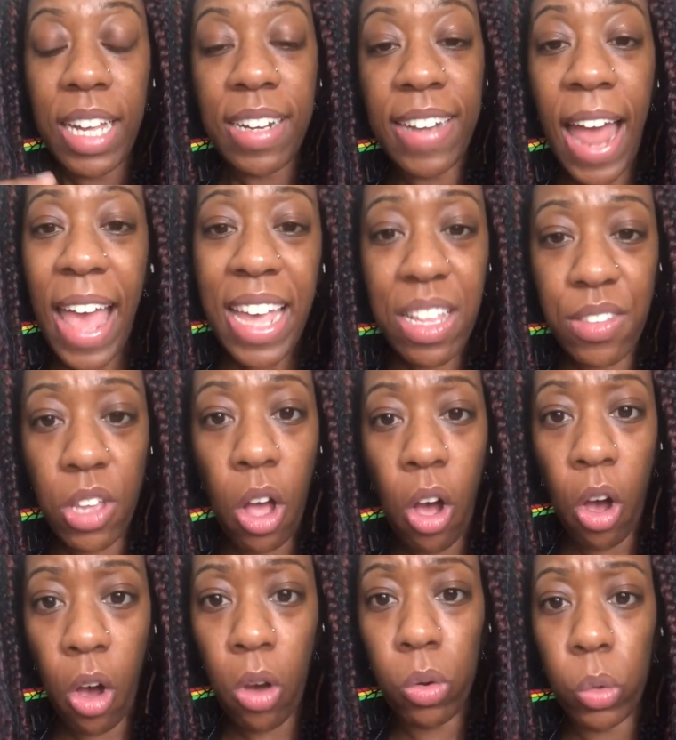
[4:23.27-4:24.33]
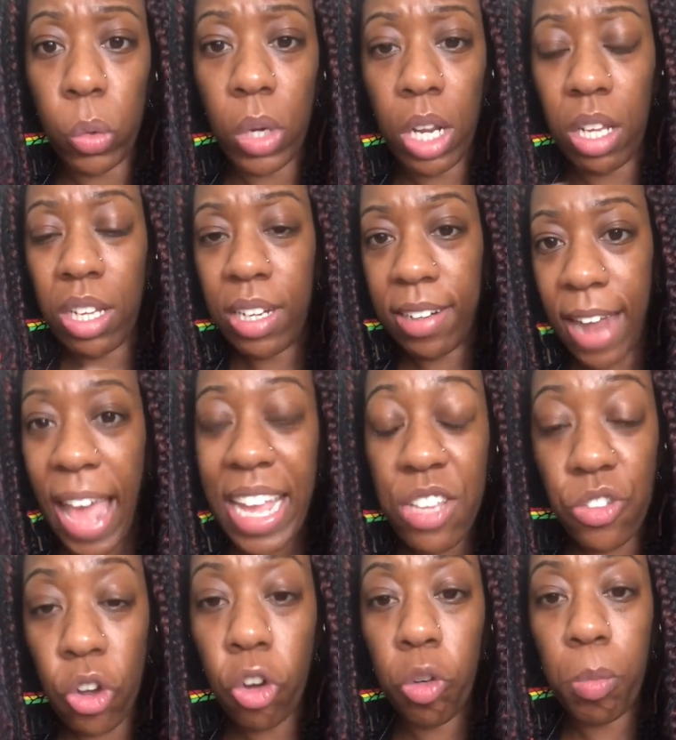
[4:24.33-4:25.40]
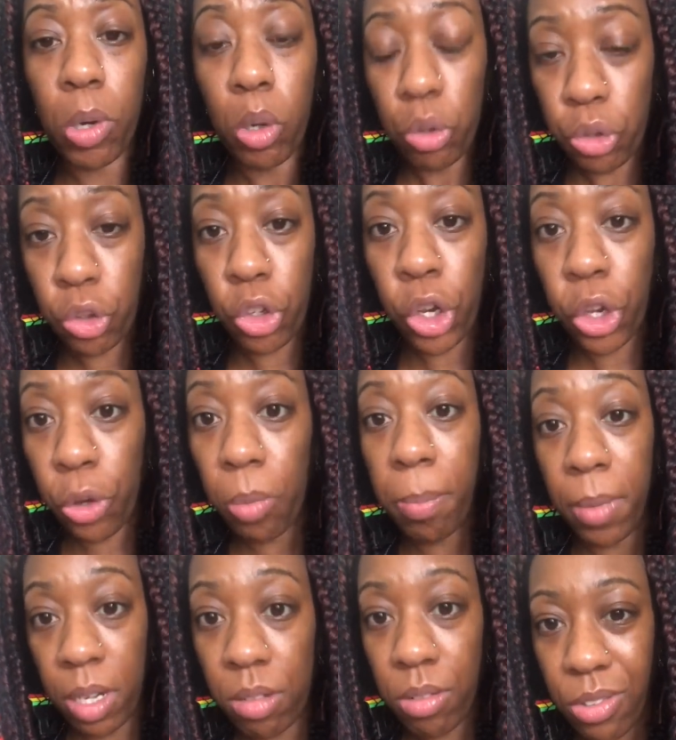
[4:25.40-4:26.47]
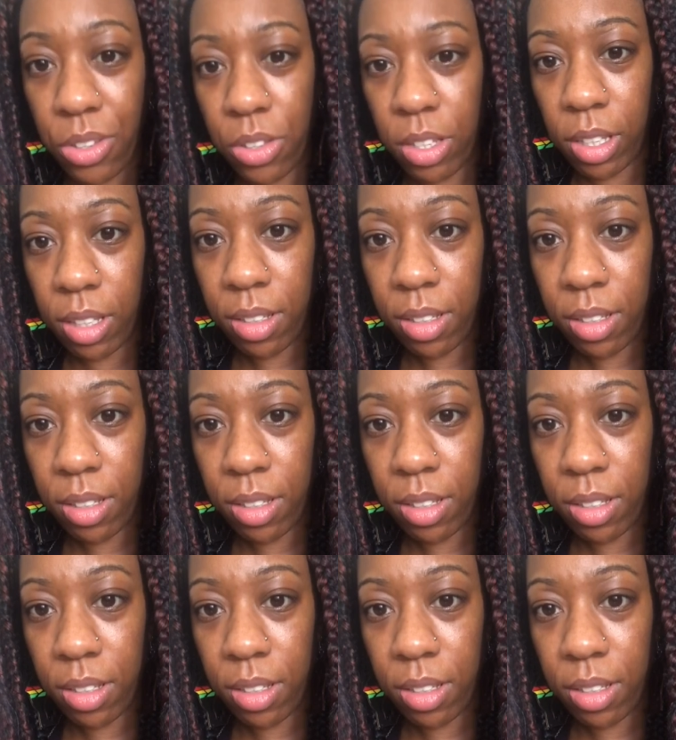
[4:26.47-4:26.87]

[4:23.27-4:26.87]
That is almost 2 months.